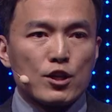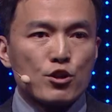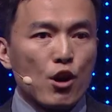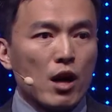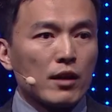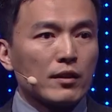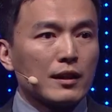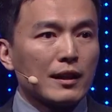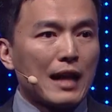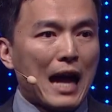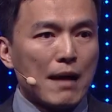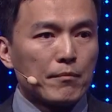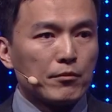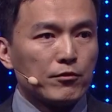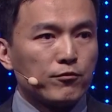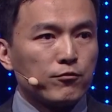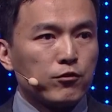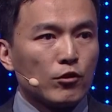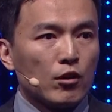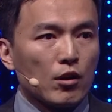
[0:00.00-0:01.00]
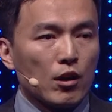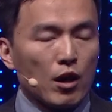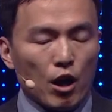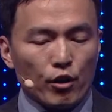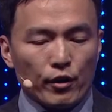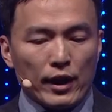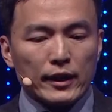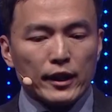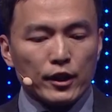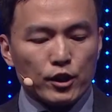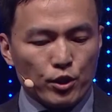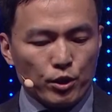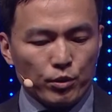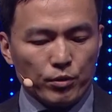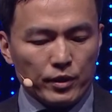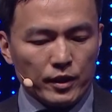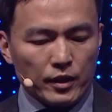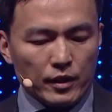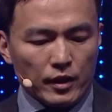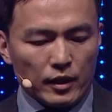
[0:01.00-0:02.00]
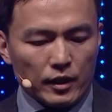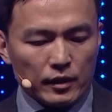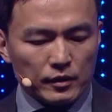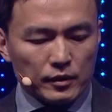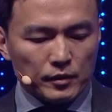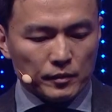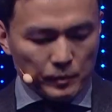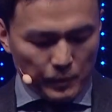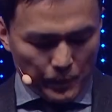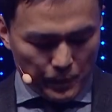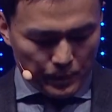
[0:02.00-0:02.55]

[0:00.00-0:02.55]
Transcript: a joint lab for already two years.